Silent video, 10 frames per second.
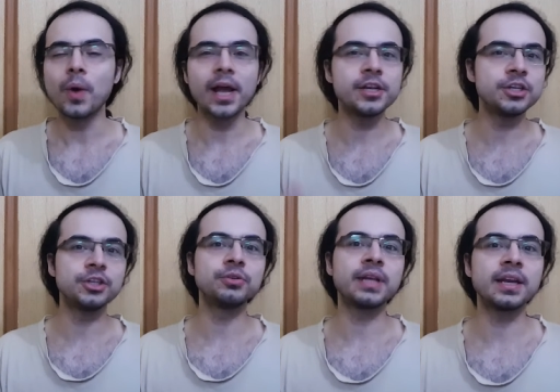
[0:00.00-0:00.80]
why do
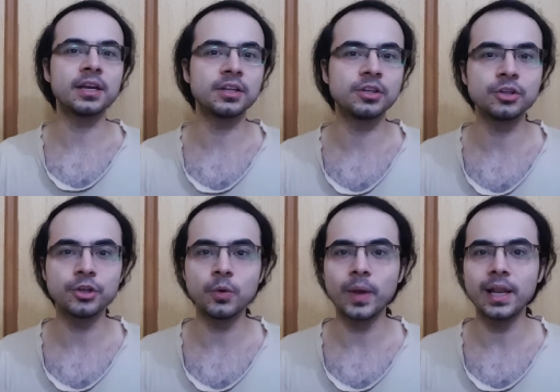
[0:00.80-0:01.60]
you think it didn't
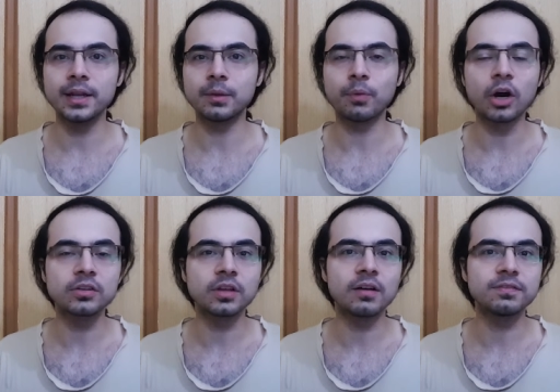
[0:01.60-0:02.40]
do well at the
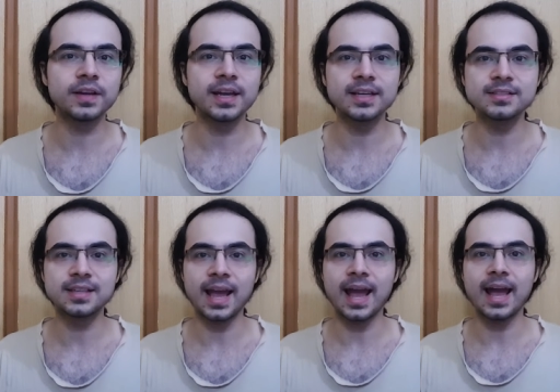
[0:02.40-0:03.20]
box
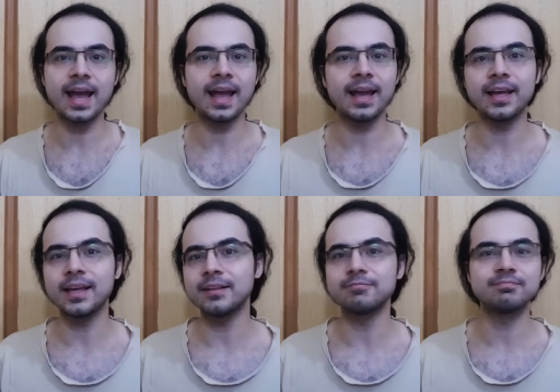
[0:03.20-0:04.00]
office
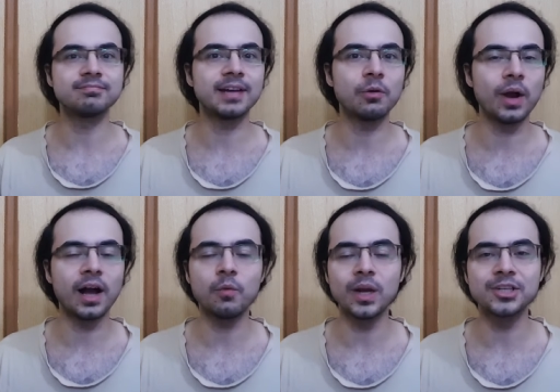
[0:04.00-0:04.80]
and
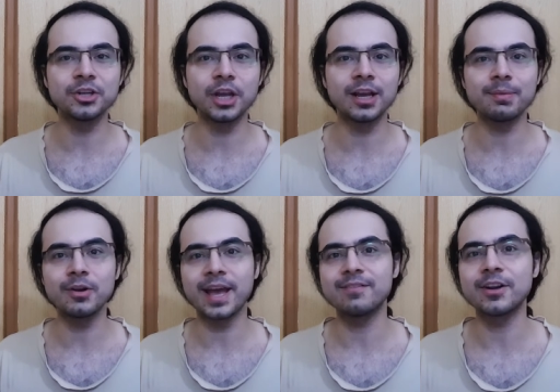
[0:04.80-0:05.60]
uh, what do you think
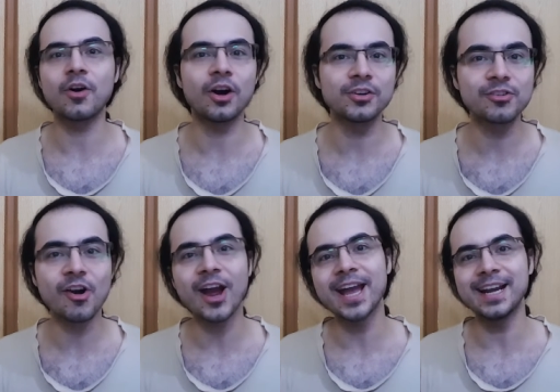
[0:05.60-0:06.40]
about kevin
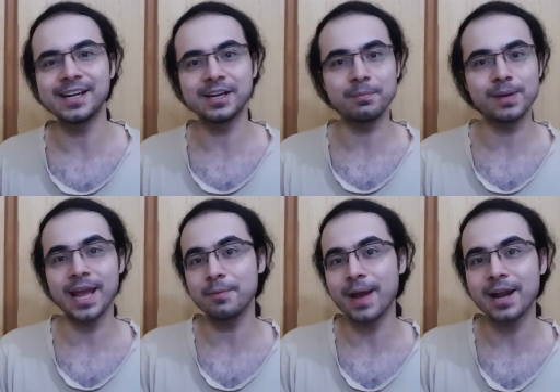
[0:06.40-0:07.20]
conroy ended up
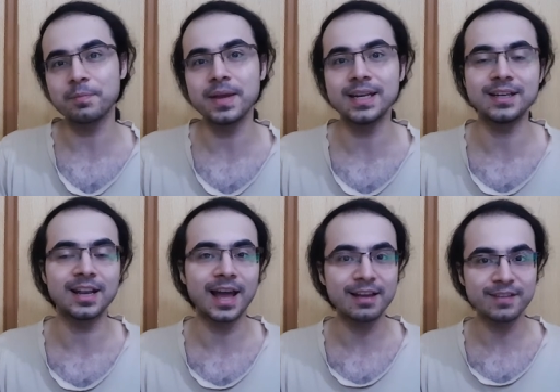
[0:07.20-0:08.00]
playing batman in
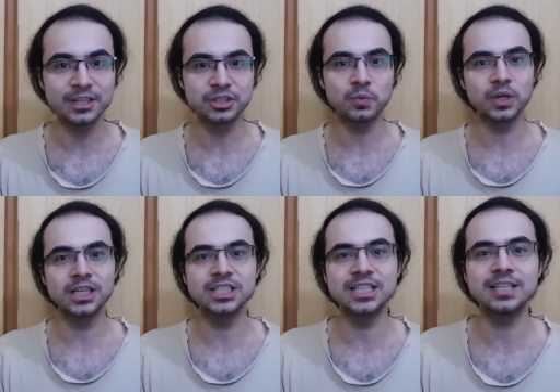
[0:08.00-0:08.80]
the live action
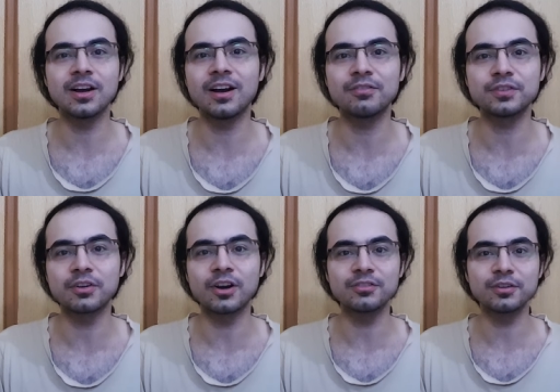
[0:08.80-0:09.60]
version of the
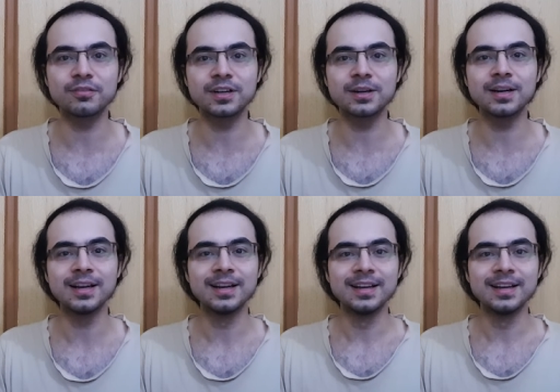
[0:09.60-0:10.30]
crossover